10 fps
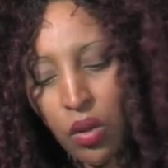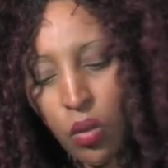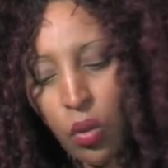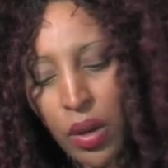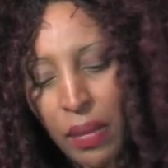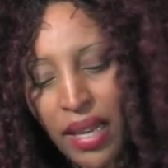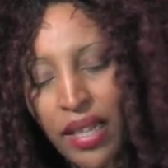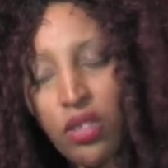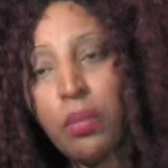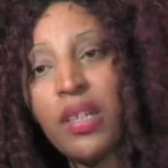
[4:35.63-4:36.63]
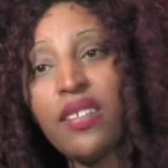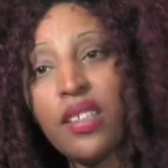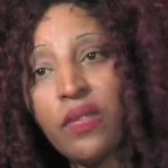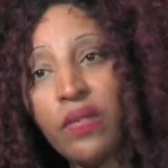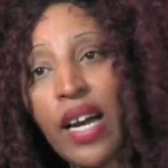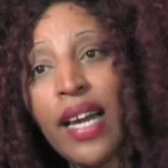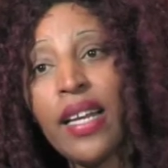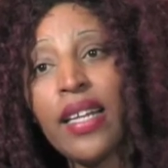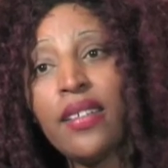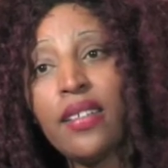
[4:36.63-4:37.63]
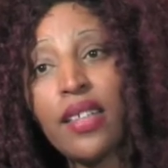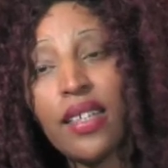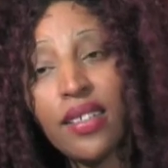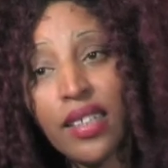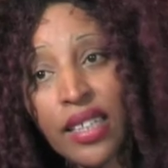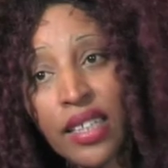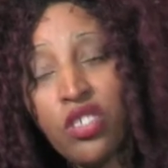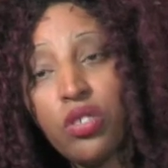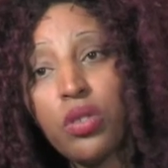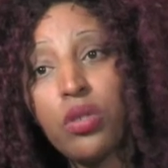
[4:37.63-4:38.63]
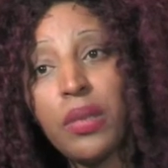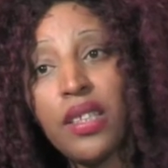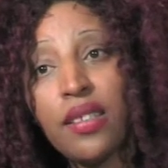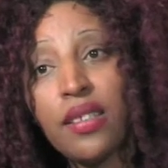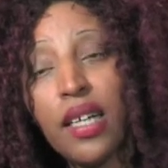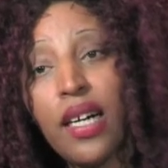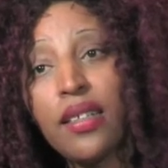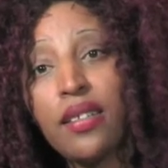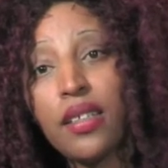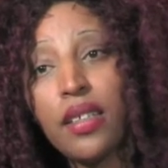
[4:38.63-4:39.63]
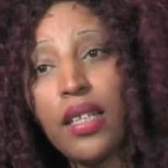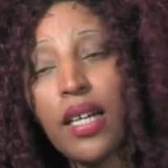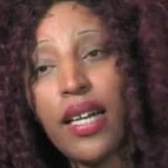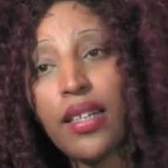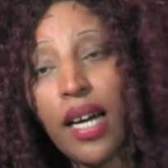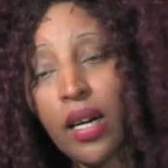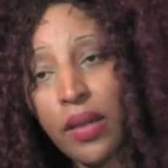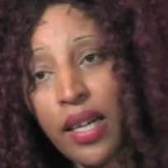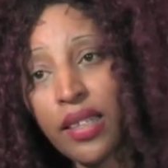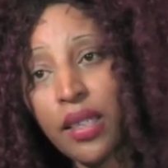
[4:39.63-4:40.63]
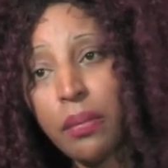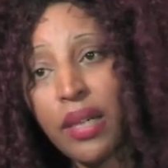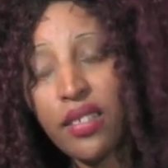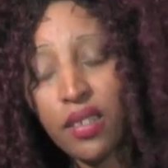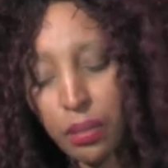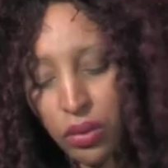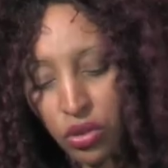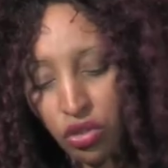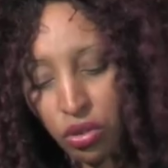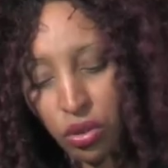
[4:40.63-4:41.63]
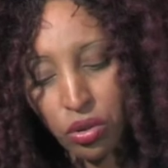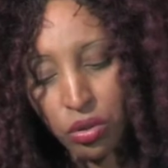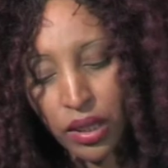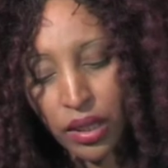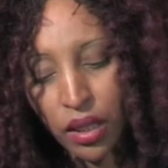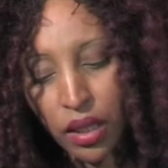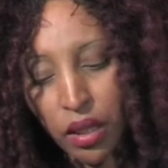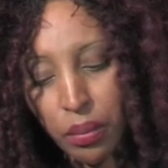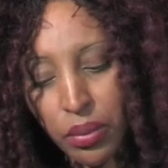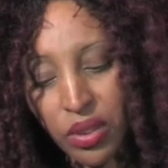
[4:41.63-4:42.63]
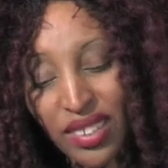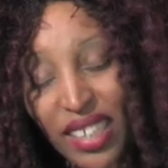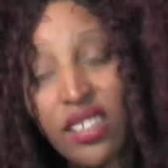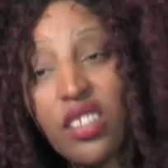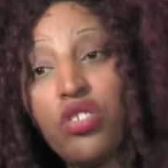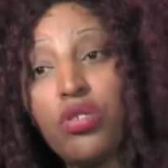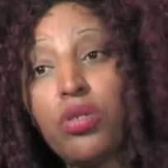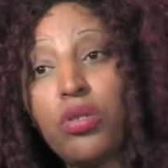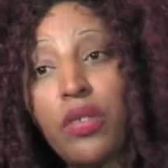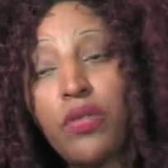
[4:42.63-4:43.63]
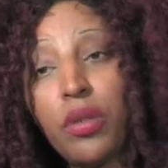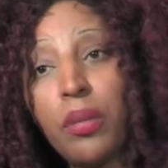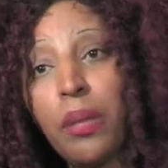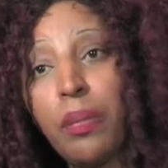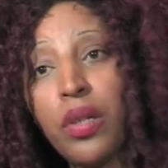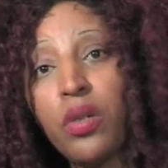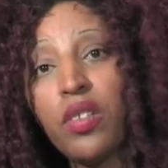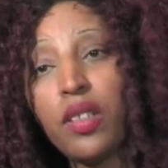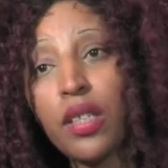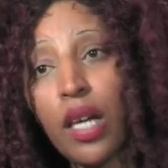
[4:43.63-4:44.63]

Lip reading: women and domestic violence, that's an issue to be discussed, and how that impacts upon children, protecting children from abuse.